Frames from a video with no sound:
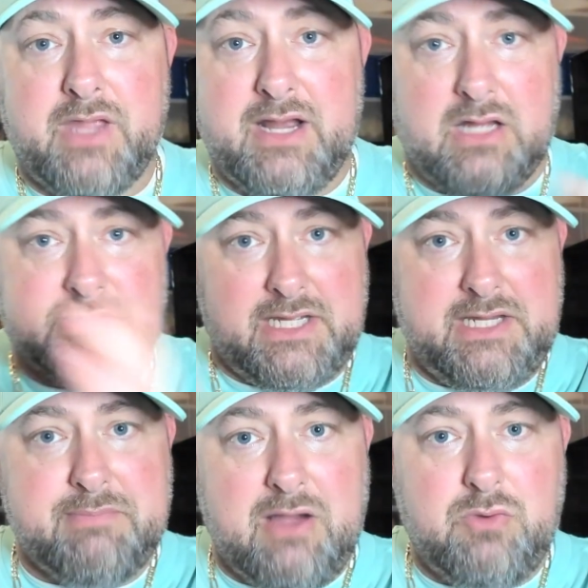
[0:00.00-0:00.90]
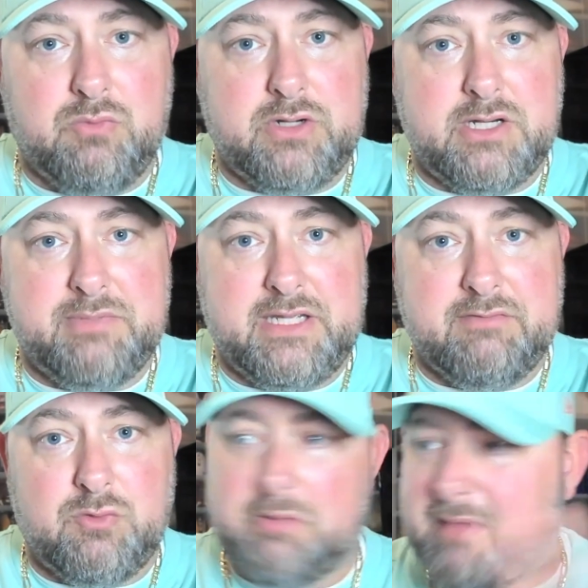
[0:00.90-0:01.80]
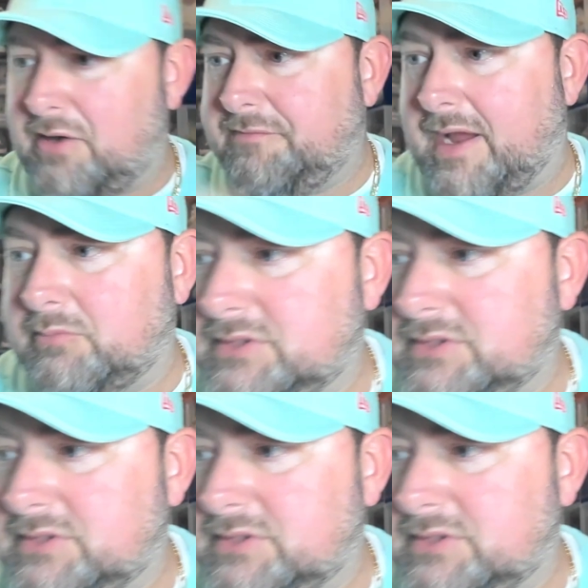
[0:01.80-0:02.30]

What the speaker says: and I'll tell you about what we're going to be giving away. Matter of fact, I'm